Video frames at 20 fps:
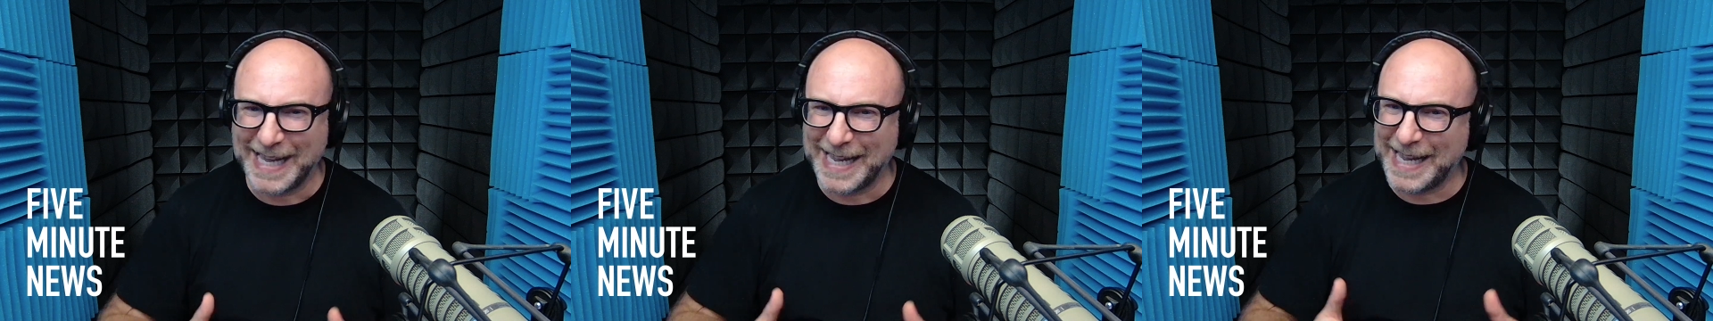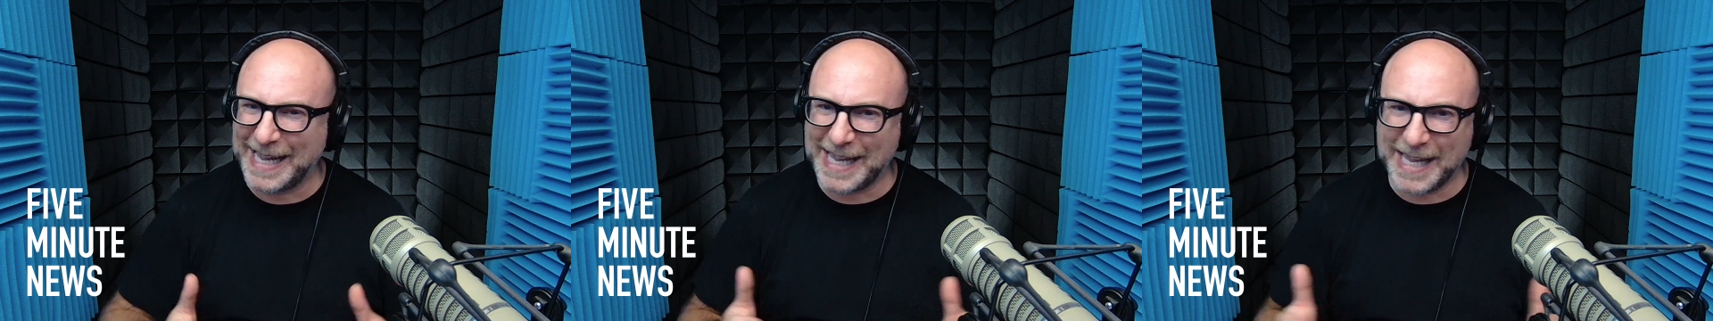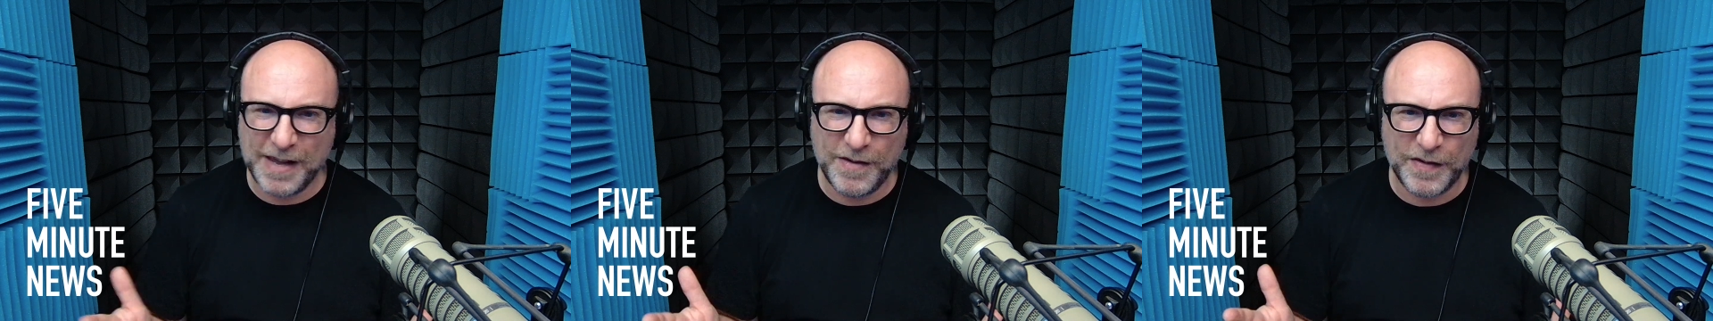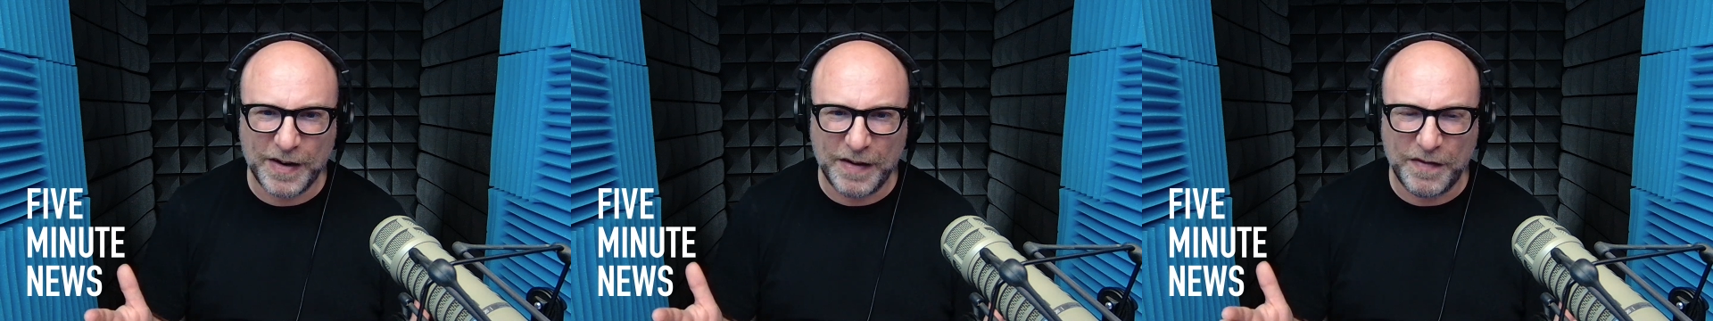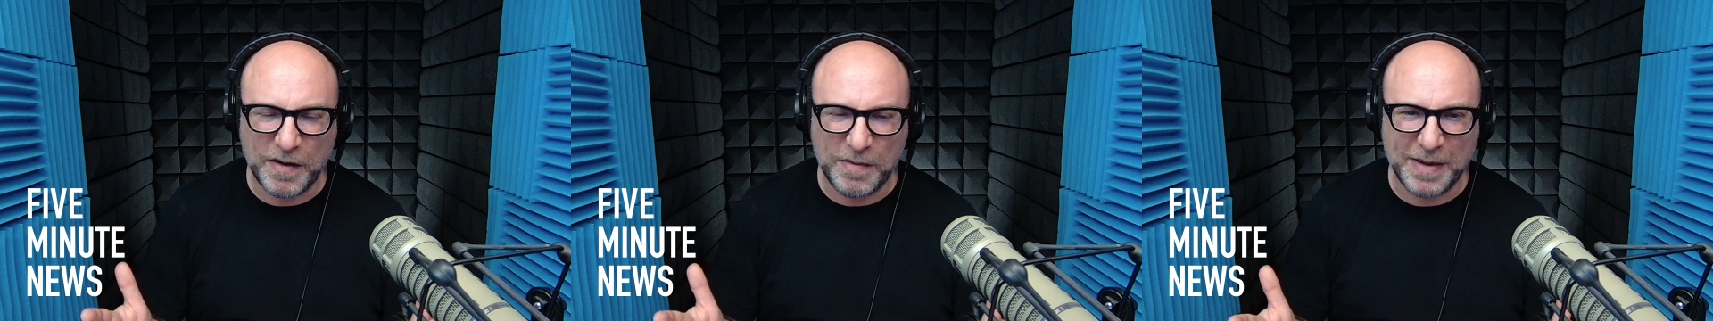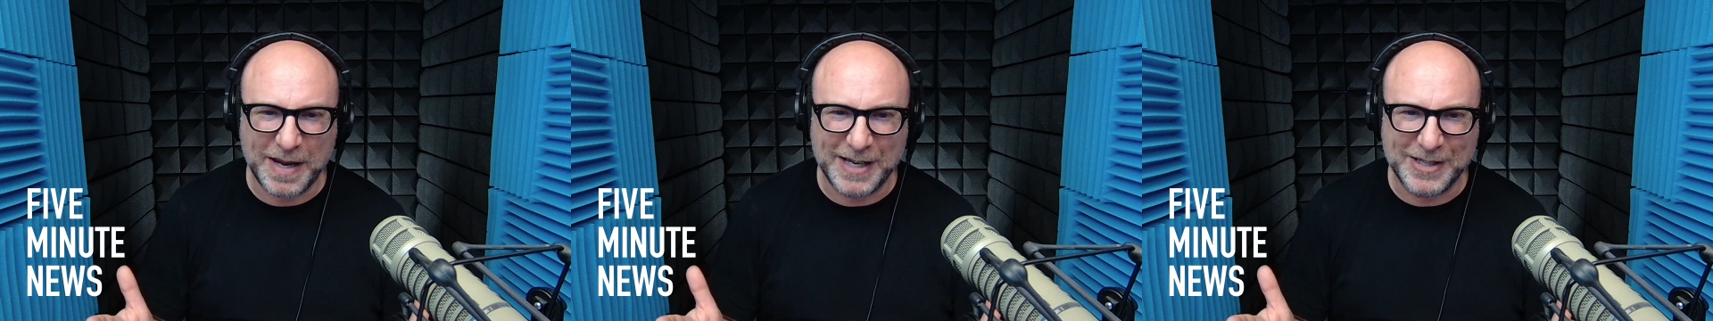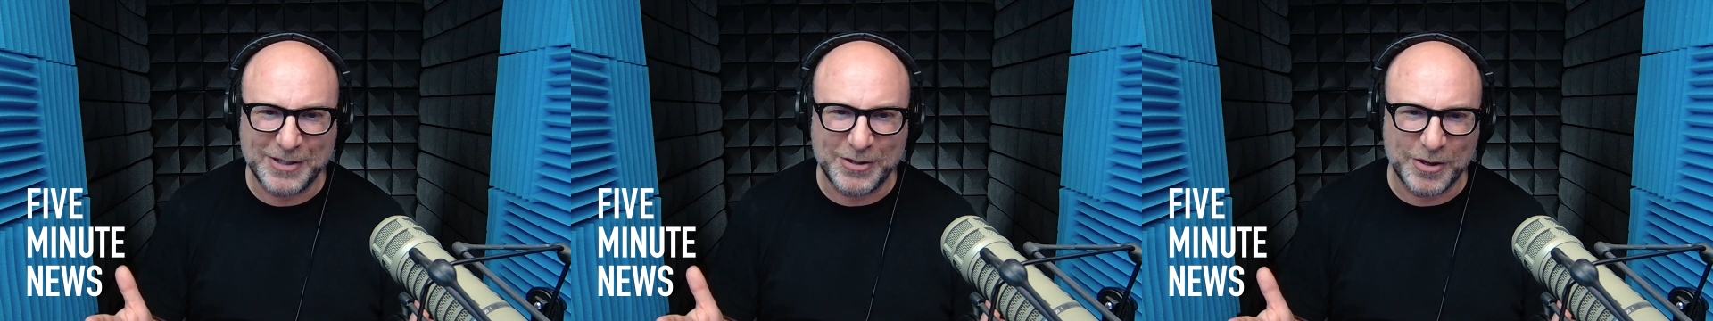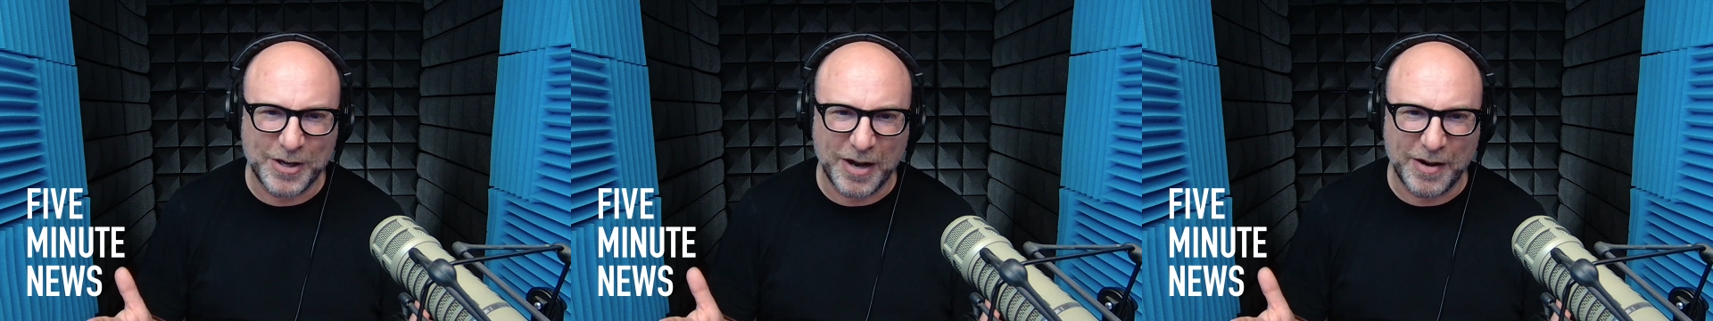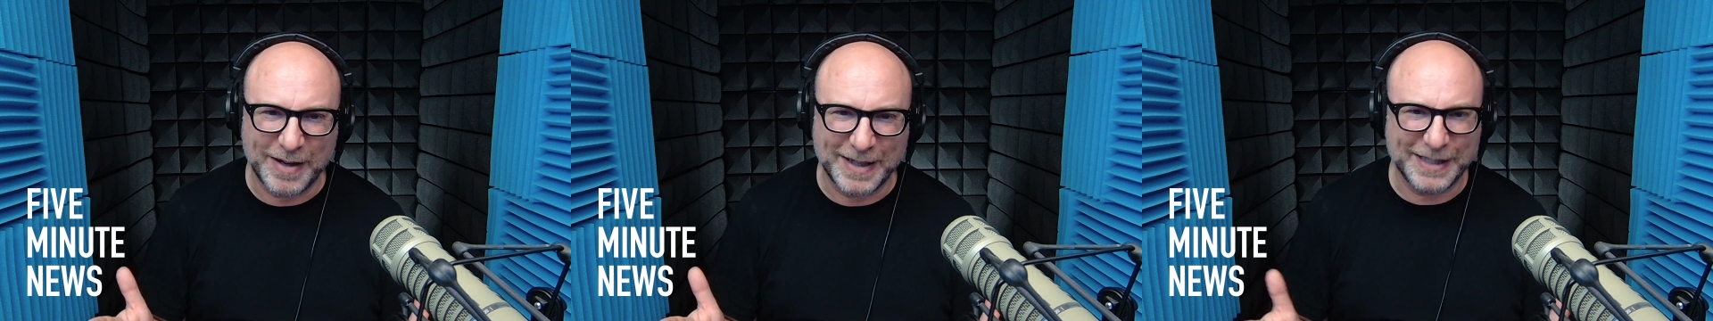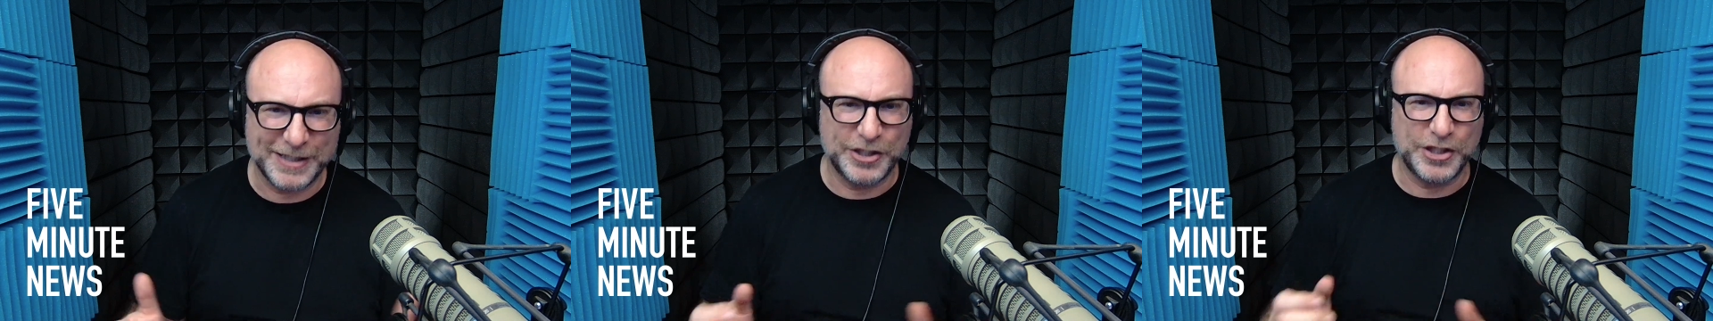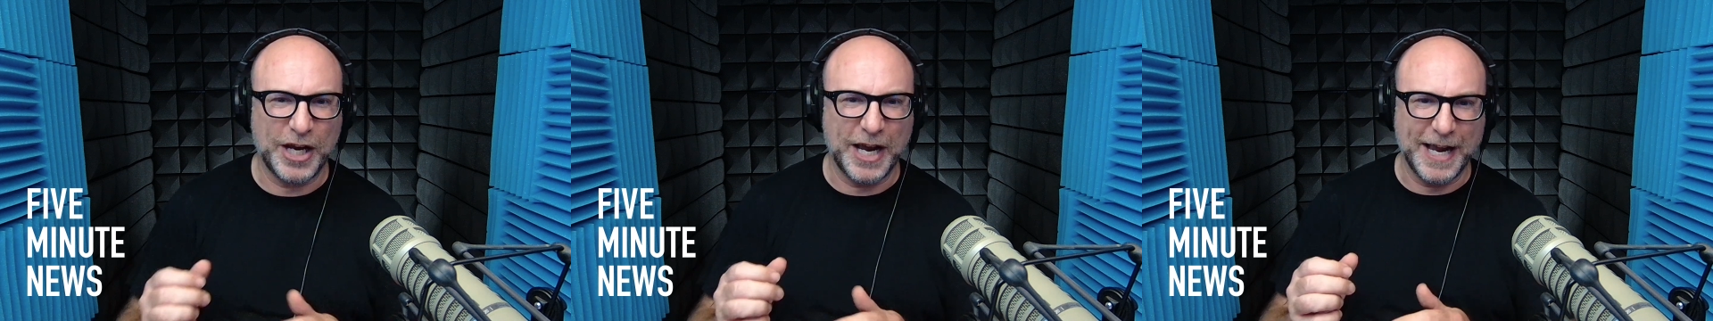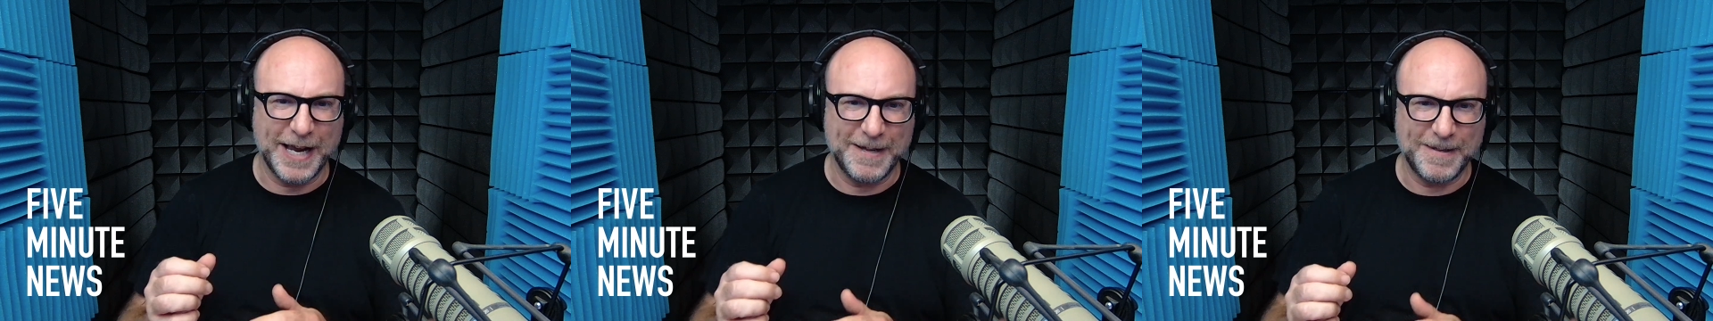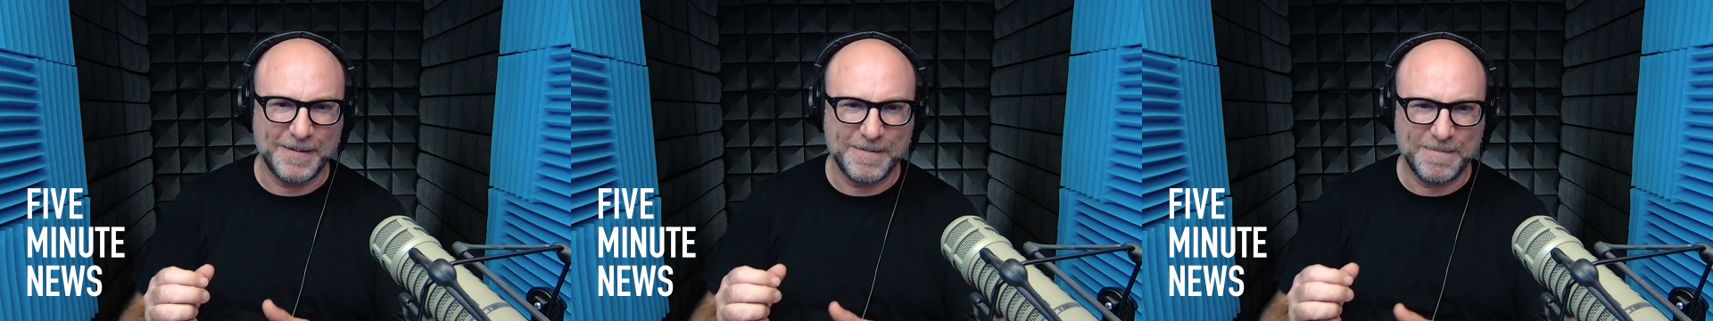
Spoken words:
even if it means you're going to jail.